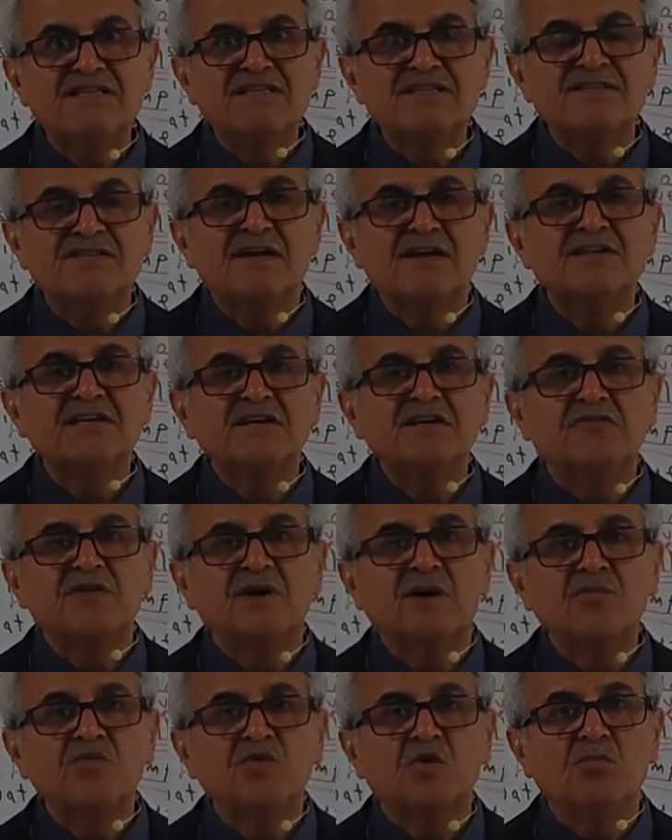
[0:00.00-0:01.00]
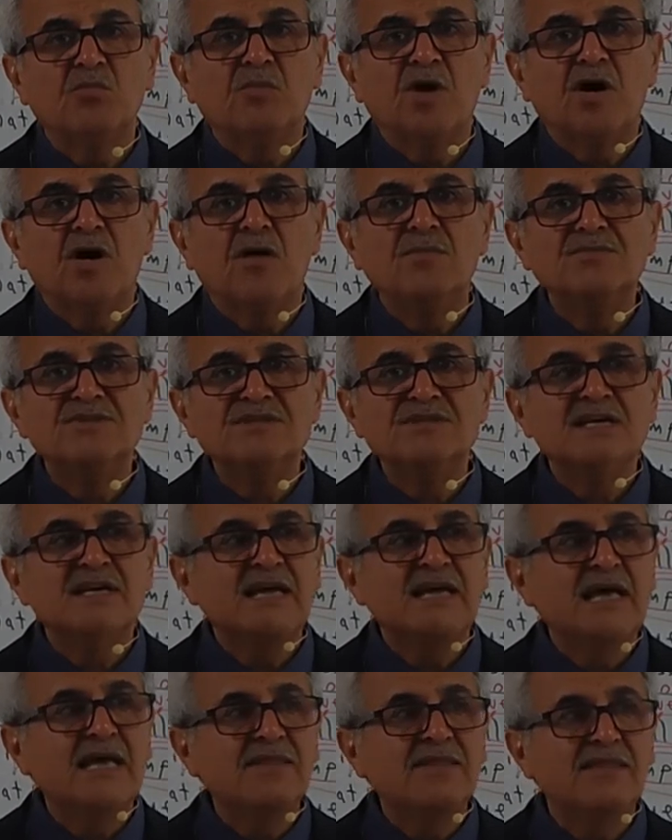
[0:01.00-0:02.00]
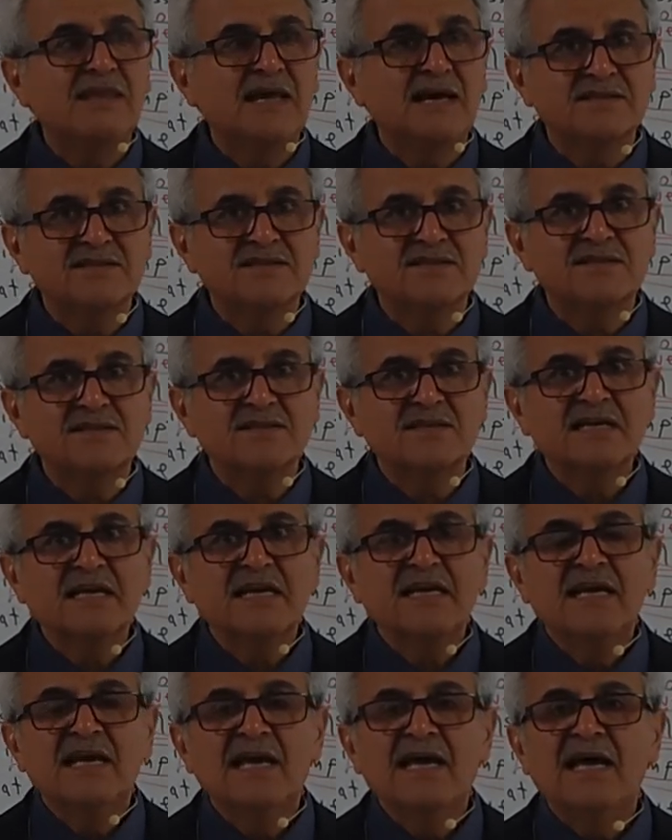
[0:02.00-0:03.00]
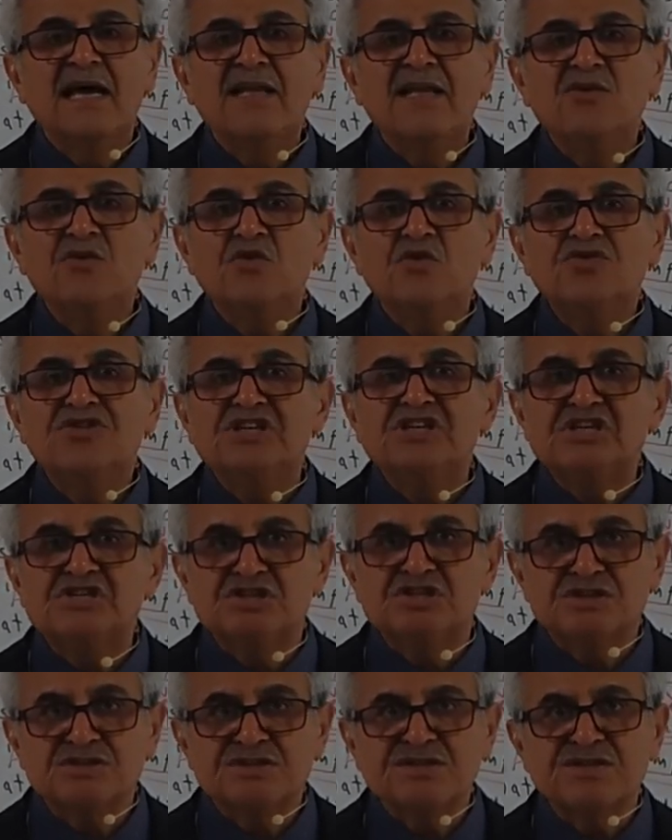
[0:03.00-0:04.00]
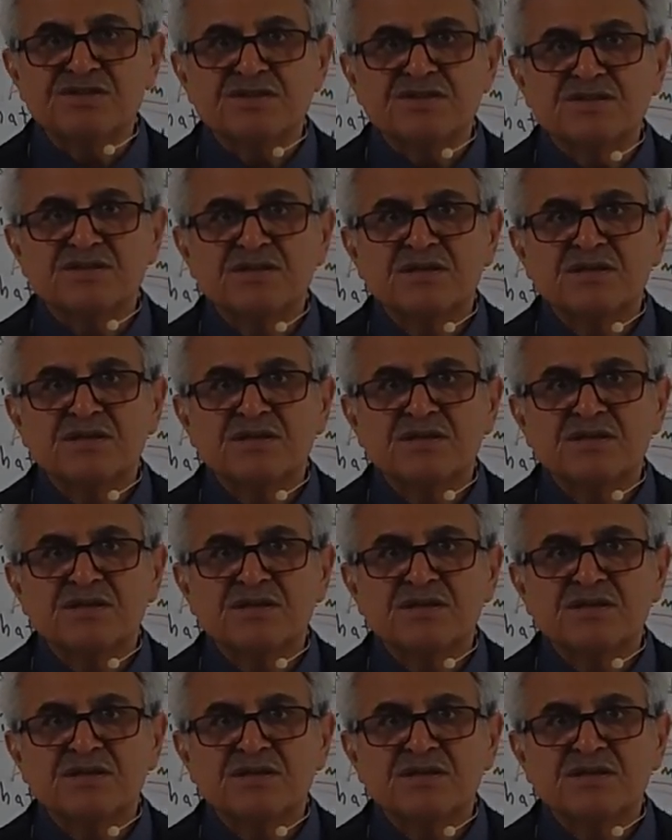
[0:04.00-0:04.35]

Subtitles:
starting from your moms and dads, and your teachers,